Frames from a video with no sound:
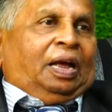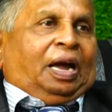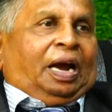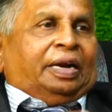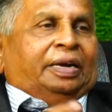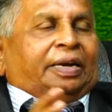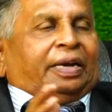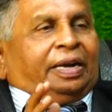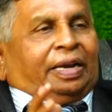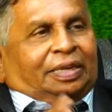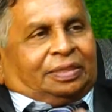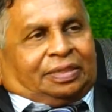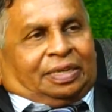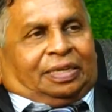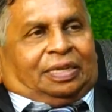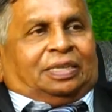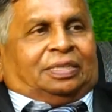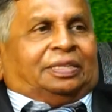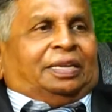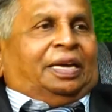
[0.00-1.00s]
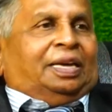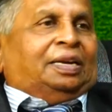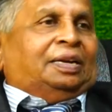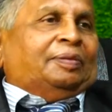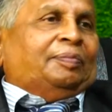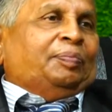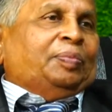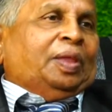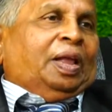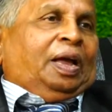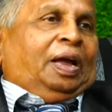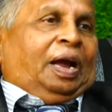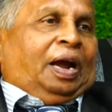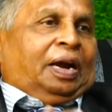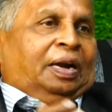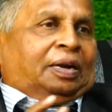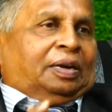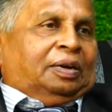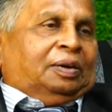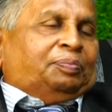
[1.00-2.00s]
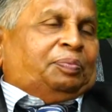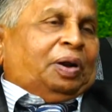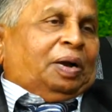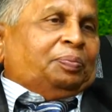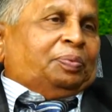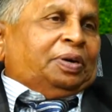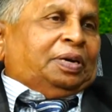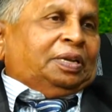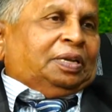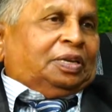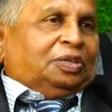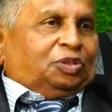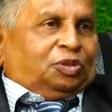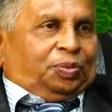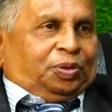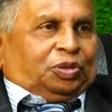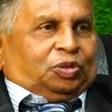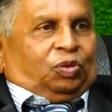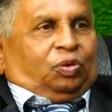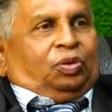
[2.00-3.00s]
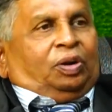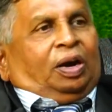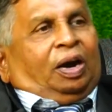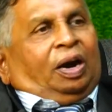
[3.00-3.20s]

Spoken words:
and any asset is there, and property has to be sold,